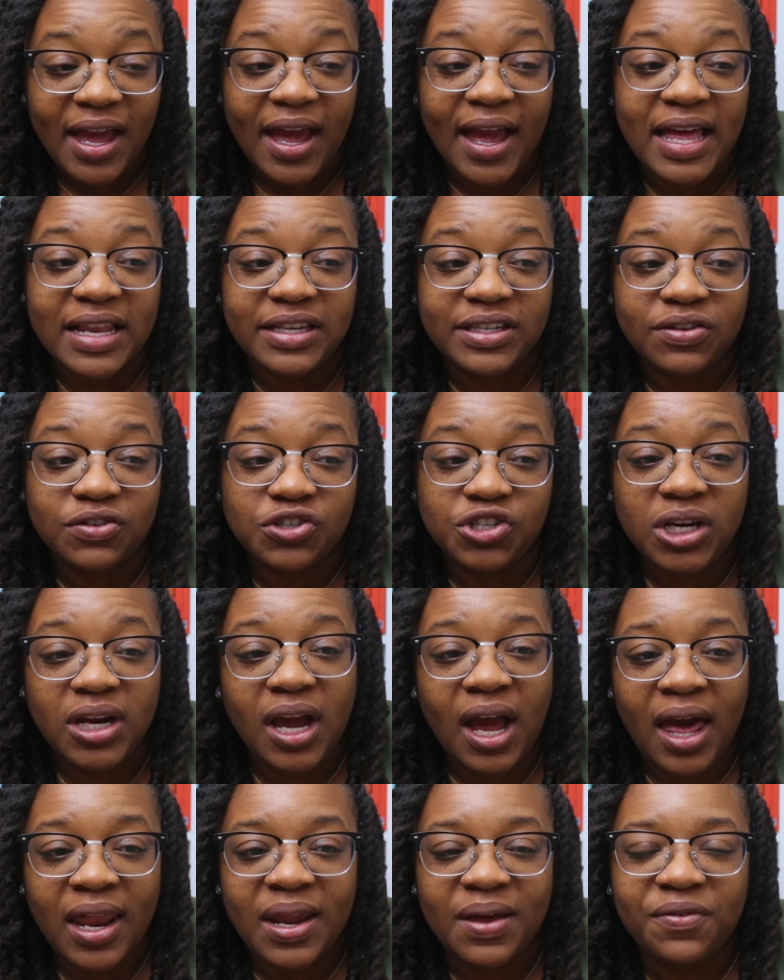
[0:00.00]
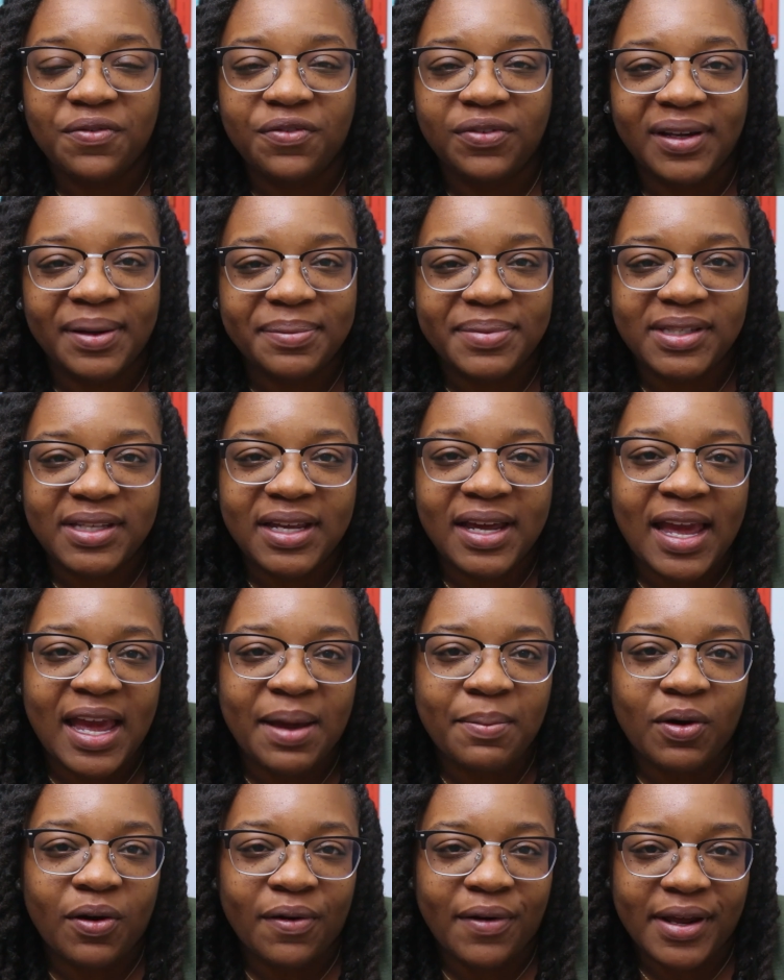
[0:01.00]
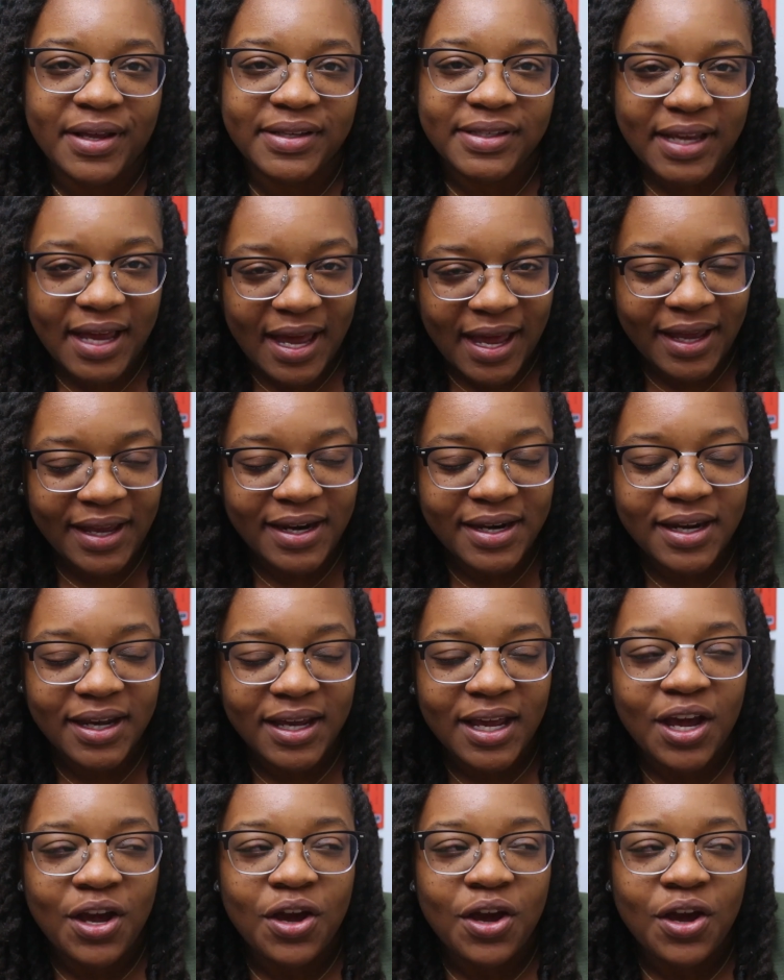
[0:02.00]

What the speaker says: And so she kind of flips the game on its head,